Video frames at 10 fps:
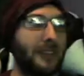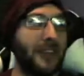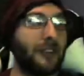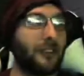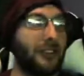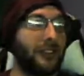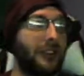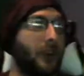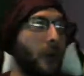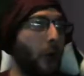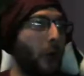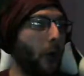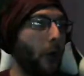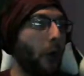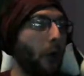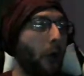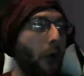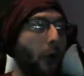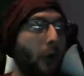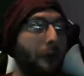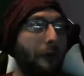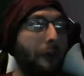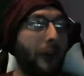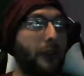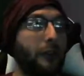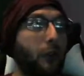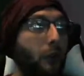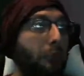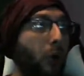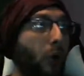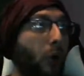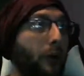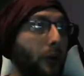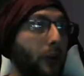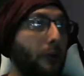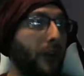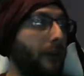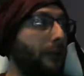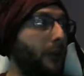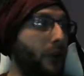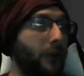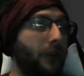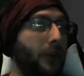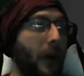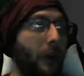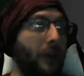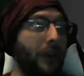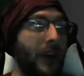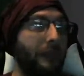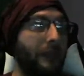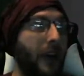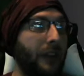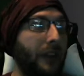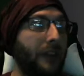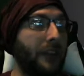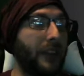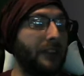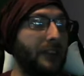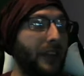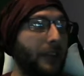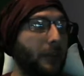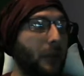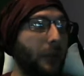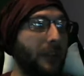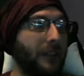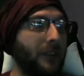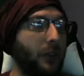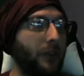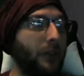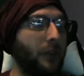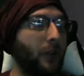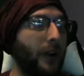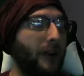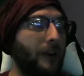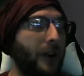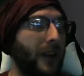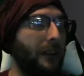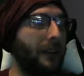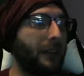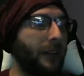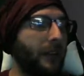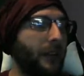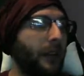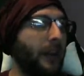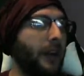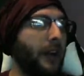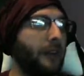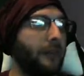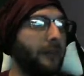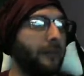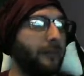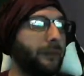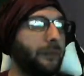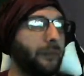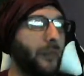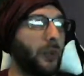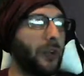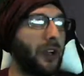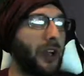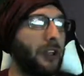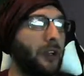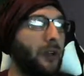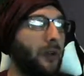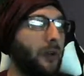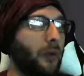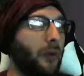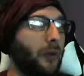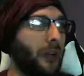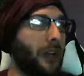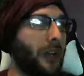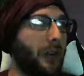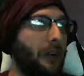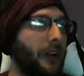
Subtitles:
It's just fun to pull groups of dudes. I want to try and find like a decent sized group. Like this little dude, whatever, man. Alright, we're going to hunt you. We're going to run.